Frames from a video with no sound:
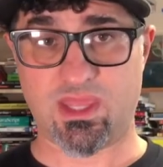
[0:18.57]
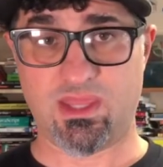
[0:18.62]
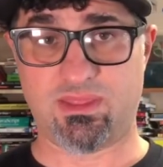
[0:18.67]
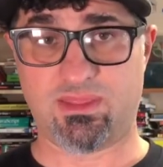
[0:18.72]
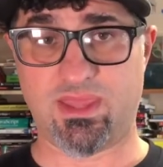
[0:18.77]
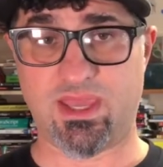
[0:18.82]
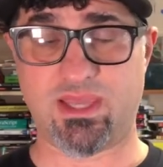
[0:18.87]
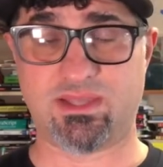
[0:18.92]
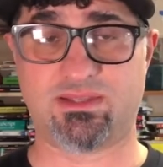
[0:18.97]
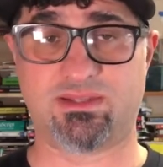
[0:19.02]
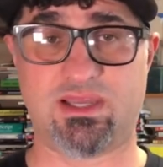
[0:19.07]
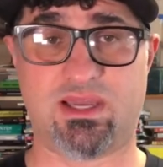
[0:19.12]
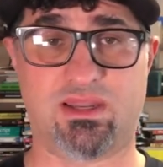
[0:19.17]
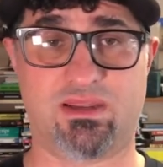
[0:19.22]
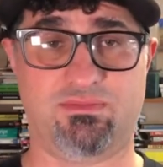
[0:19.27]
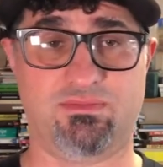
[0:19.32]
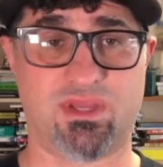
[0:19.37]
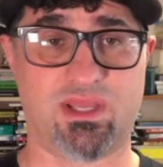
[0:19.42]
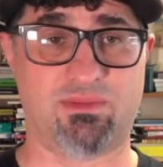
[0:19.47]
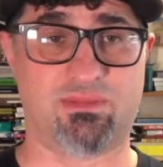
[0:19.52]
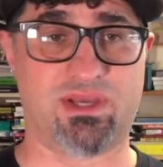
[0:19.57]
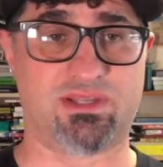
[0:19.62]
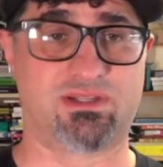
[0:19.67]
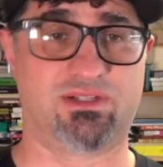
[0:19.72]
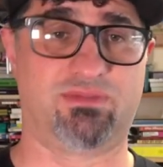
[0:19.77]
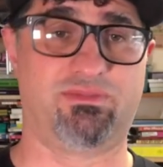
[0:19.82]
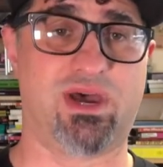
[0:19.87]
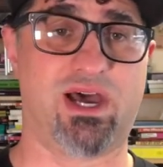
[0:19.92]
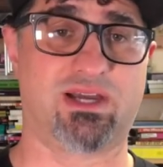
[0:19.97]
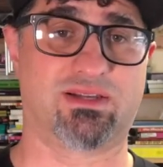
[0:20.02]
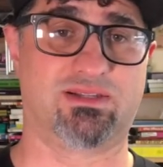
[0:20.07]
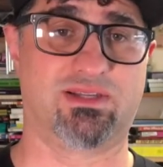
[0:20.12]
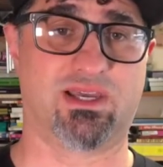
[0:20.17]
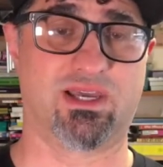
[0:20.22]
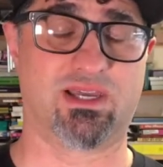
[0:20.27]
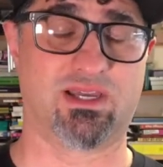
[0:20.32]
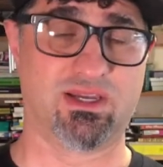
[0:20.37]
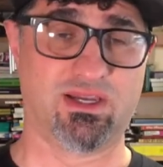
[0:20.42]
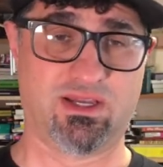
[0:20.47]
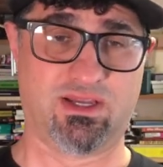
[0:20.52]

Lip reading: They sent me a message back saying,